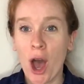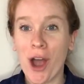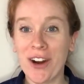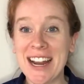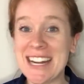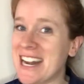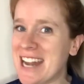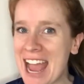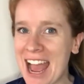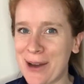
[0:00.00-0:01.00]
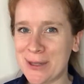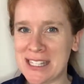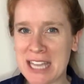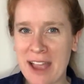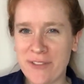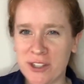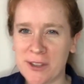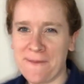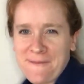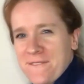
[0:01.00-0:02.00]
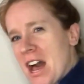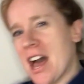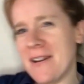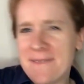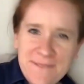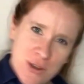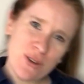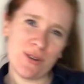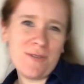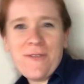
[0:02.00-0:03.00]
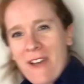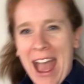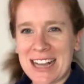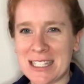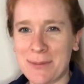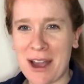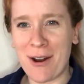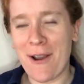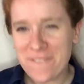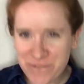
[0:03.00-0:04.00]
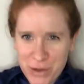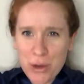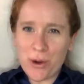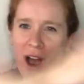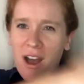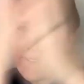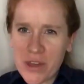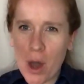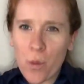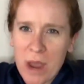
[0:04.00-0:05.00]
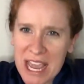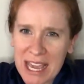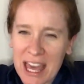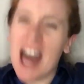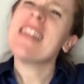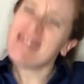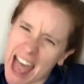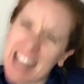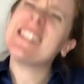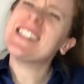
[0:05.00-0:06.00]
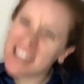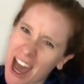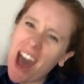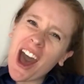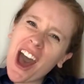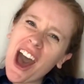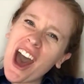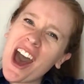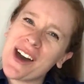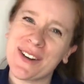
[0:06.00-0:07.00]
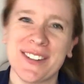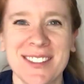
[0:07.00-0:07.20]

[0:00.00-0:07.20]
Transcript: All right, now it's time for some fun food facts about our food of the week. Let's go!